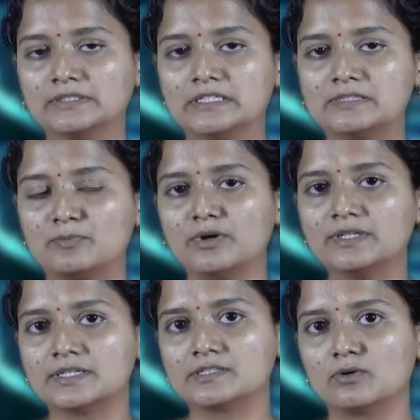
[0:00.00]
This
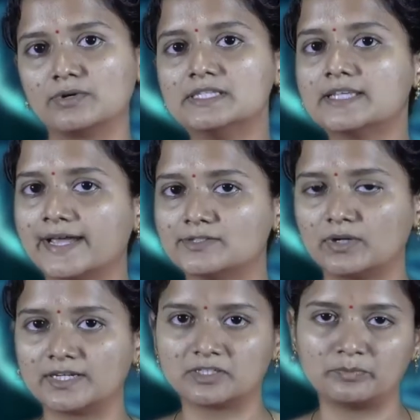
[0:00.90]
point is known as
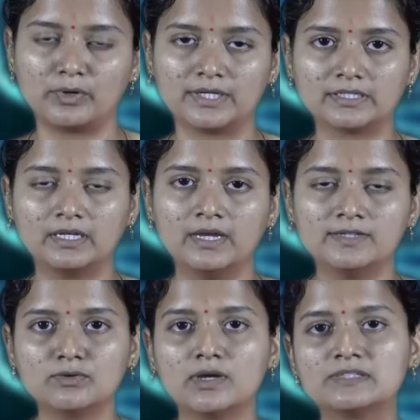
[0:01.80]
isoelectric point.
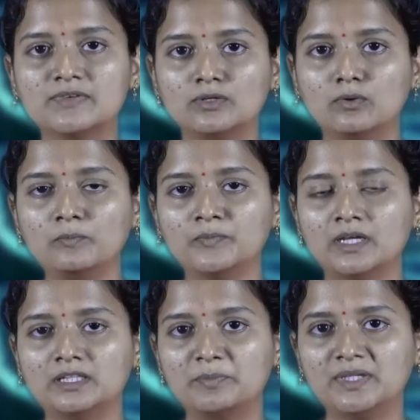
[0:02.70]
So as we know,
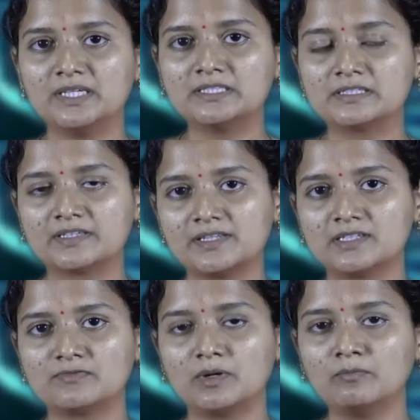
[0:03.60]
the pH
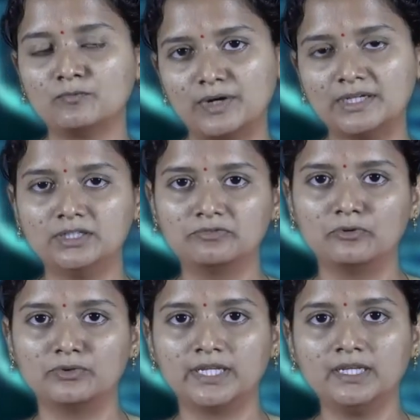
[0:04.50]
ranges from 1 to
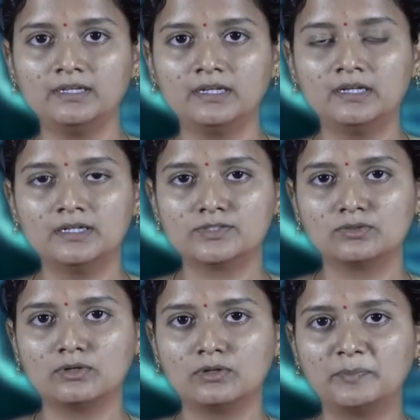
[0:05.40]
14. So
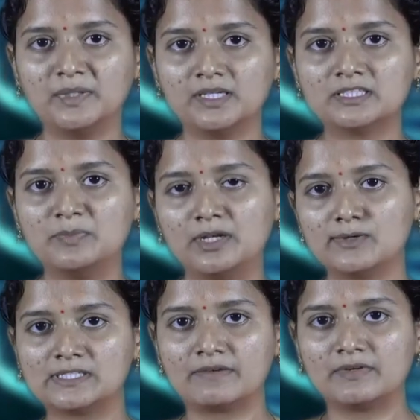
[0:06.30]
the pH
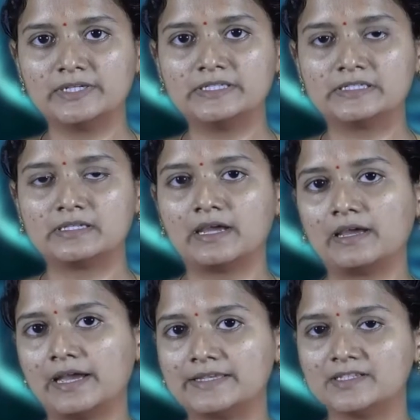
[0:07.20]
below 7 is
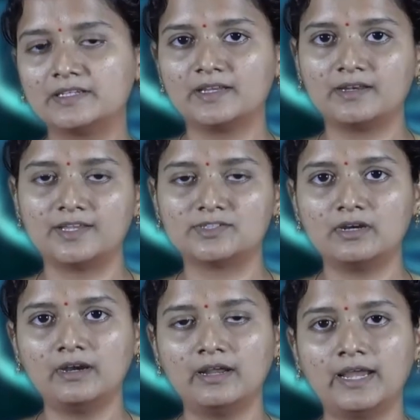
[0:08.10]
acidic in
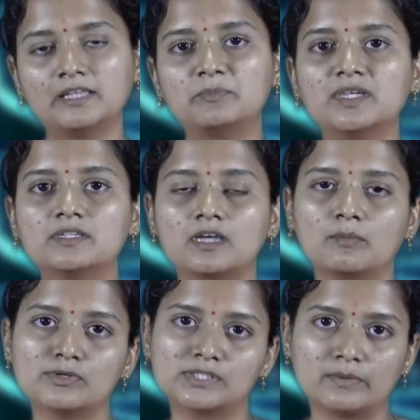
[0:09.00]
nature and pH
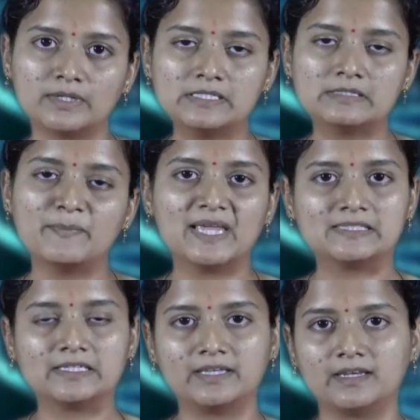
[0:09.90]
above 7 is
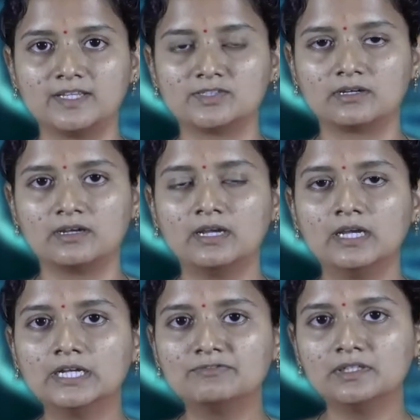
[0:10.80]
basic in nature.
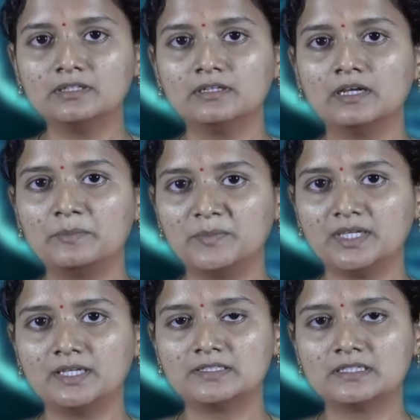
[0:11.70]
If the
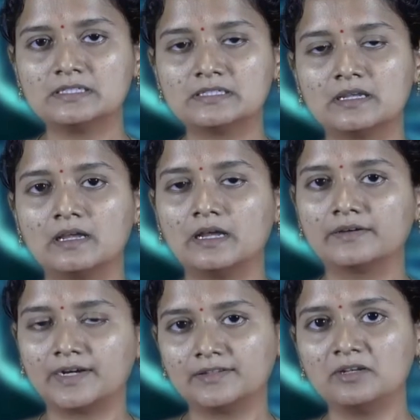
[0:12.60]
pH is
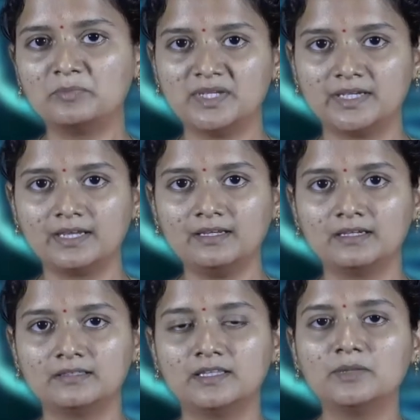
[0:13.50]
greater than Pi,
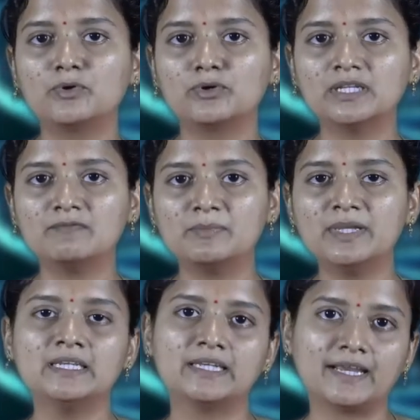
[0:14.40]
then the protein will
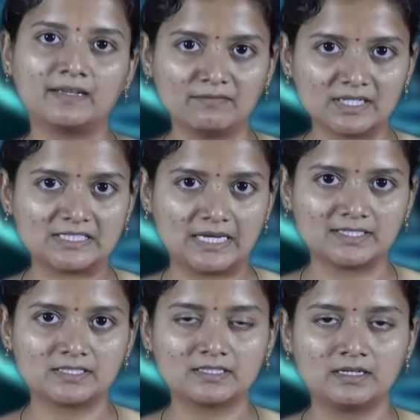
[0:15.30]
be negatively
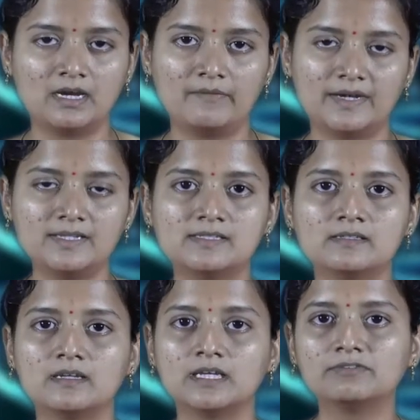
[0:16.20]
charged. Whereas
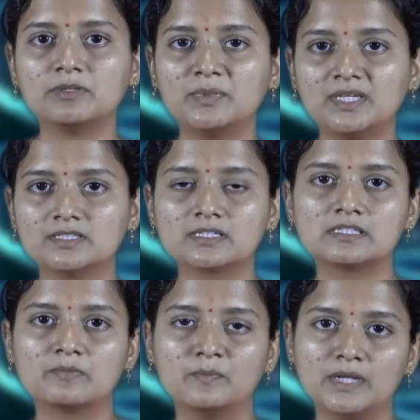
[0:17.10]
if the pH
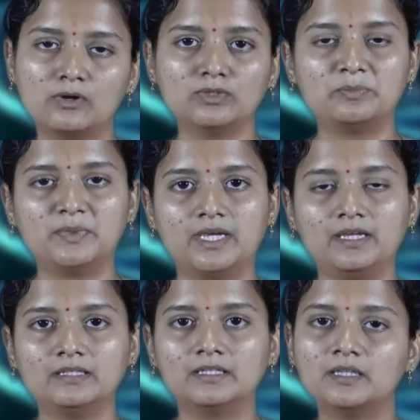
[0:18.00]
is below the
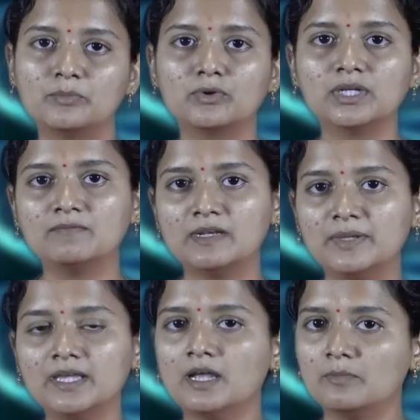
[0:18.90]
Pi, then the protein will
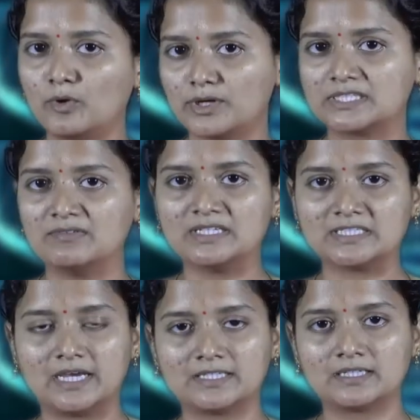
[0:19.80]
be positively
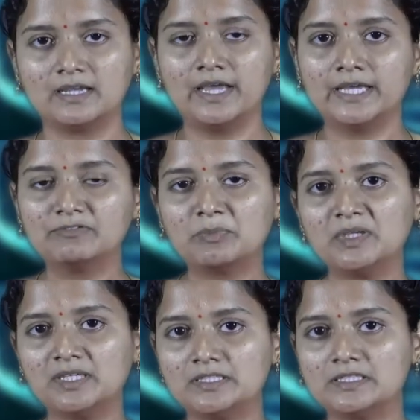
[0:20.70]
charged. If the
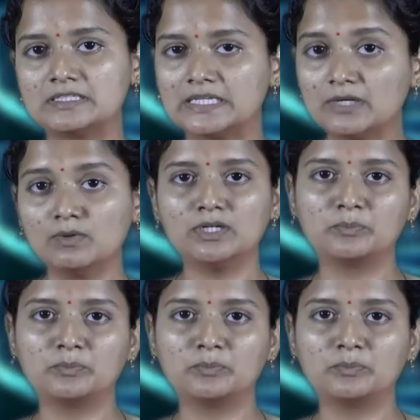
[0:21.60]
pH is equal